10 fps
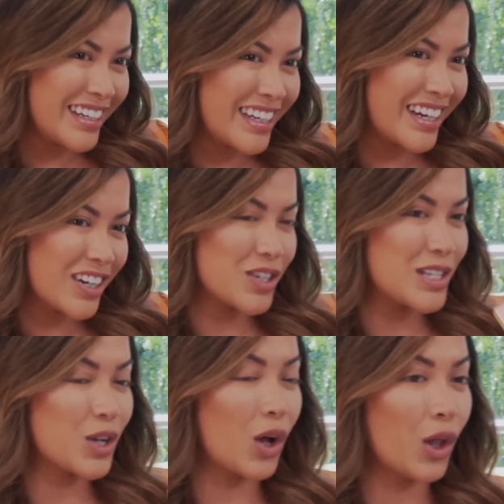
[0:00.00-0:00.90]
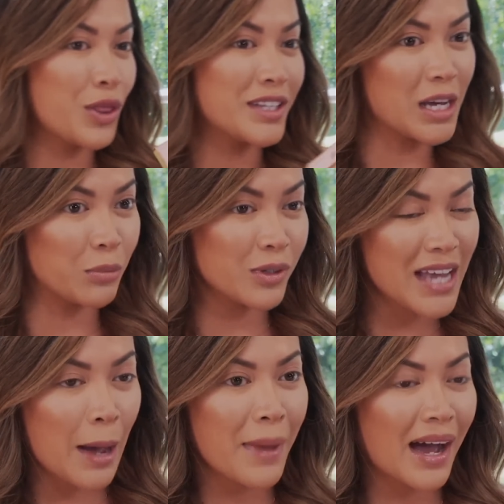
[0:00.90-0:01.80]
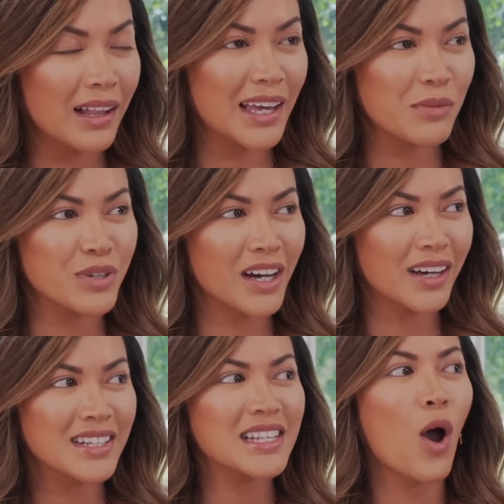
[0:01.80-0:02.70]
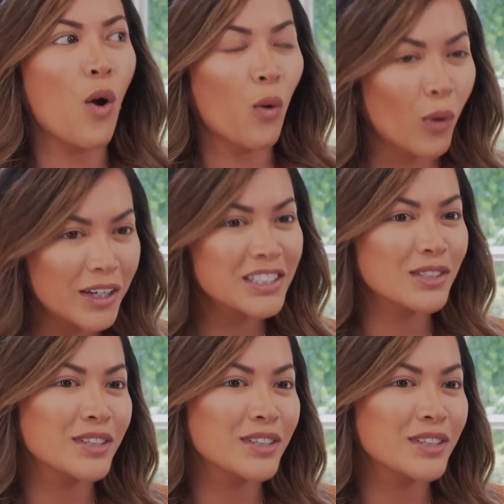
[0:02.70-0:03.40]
here. She's called the Double Tap Palette because what do you